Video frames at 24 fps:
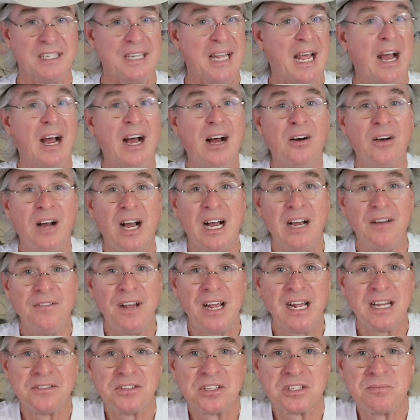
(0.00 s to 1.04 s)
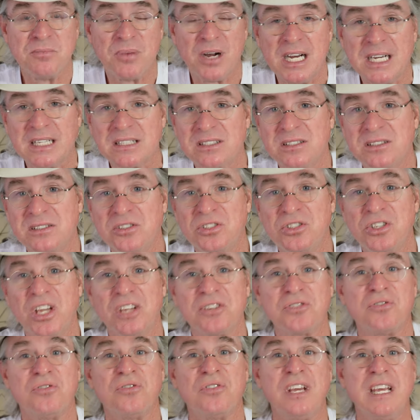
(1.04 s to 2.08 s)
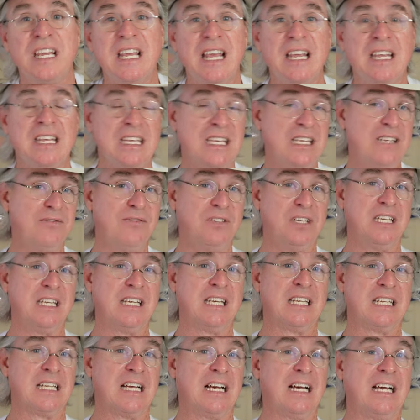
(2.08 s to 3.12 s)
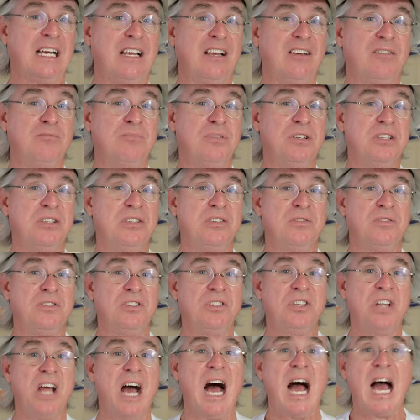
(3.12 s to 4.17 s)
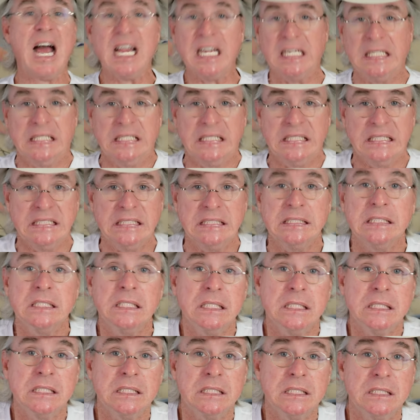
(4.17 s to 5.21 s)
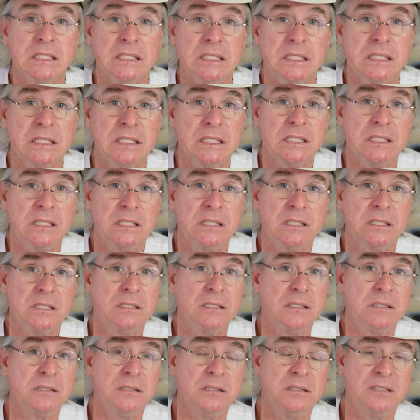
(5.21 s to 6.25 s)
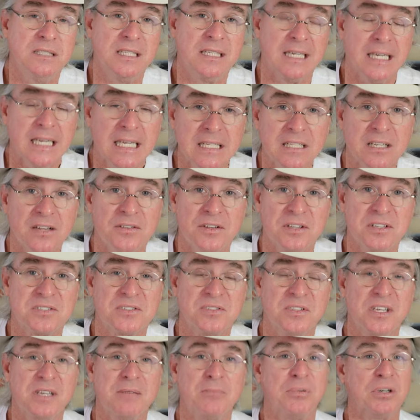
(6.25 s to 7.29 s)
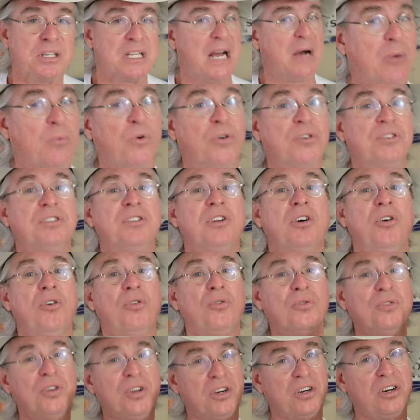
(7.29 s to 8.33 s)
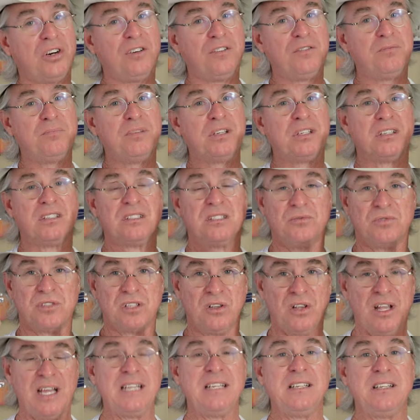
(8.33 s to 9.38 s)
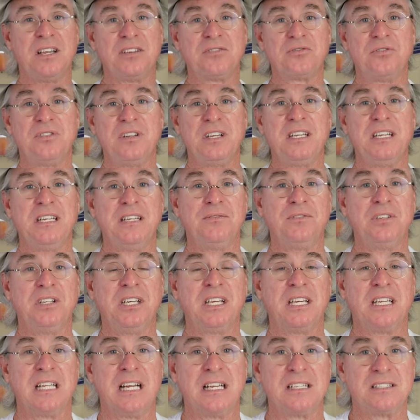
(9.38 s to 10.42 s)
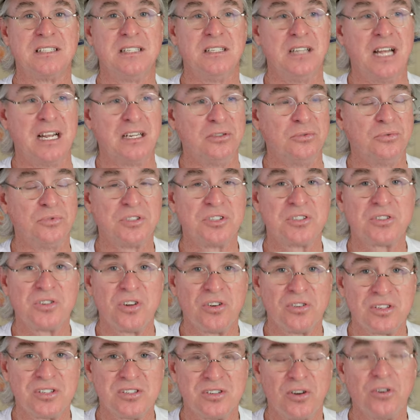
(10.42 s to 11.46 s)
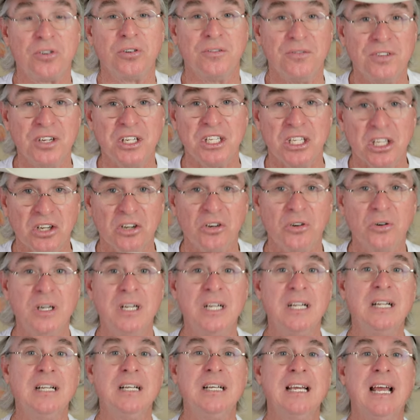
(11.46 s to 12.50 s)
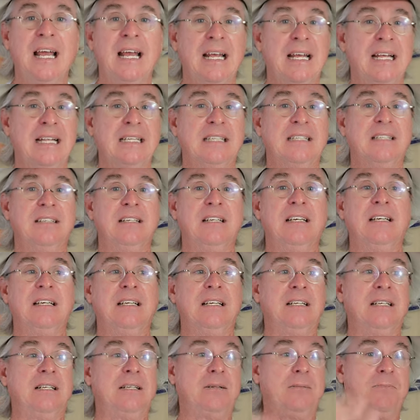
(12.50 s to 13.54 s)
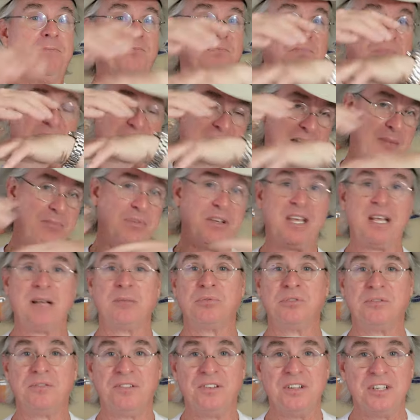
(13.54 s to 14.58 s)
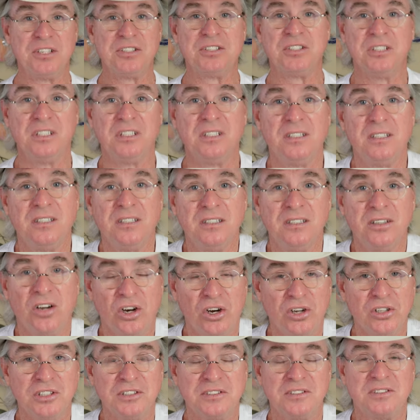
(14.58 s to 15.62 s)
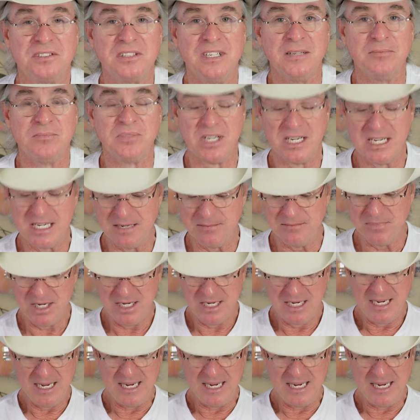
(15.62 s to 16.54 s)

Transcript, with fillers: Now, I've had this box since yesterday evening, and I have been dying to dig into this thing, but wanted to hold off because it was late yesterday evening, and I said, I don't want to start a video and not be able to finish it all at the same time.